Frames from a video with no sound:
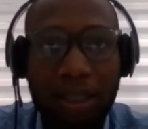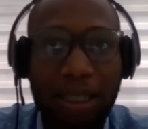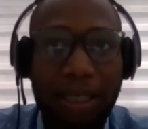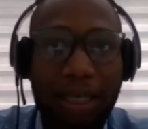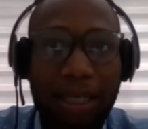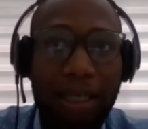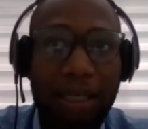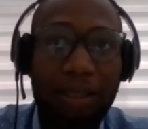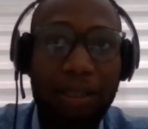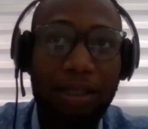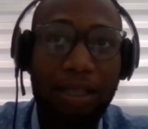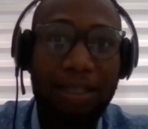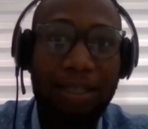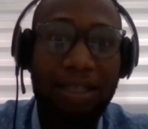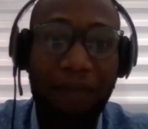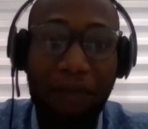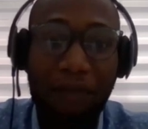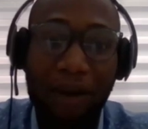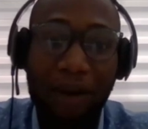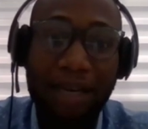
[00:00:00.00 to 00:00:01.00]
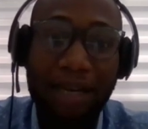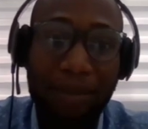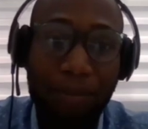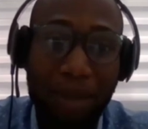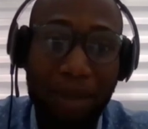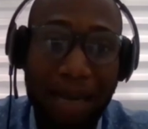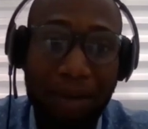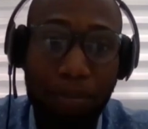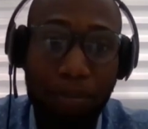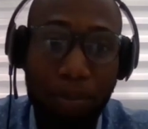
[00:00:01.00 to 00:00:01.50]
they define
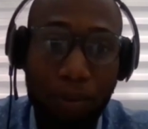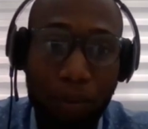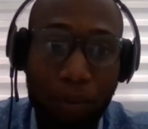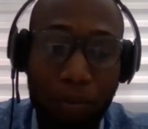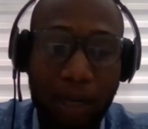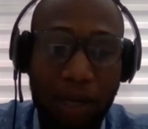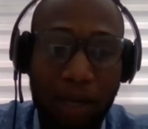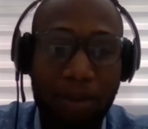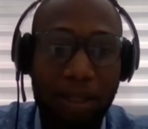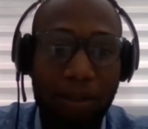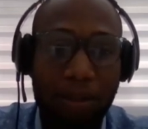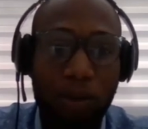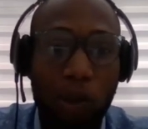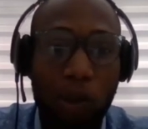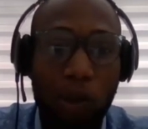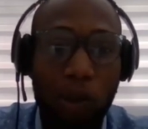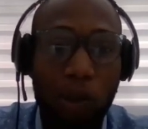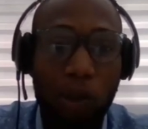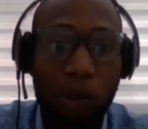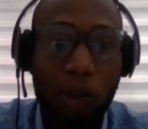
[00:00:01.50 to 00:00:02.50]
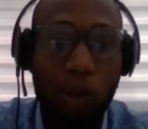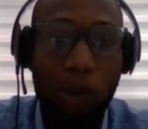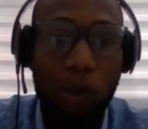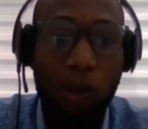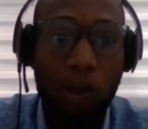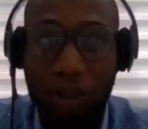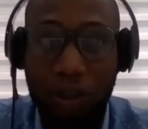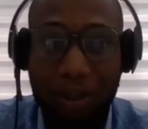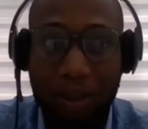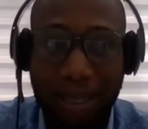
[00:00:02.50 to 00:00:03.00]
that problem. The third day,
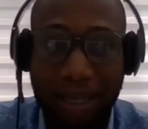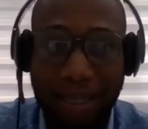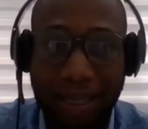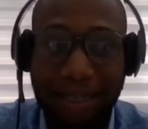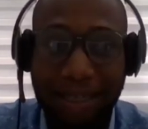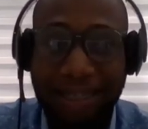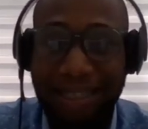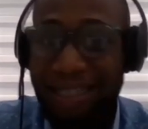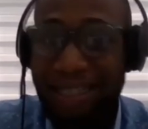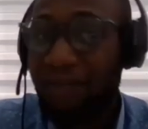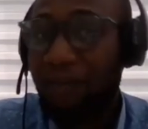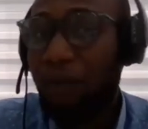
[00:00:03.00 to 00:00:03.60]
just like that. You see,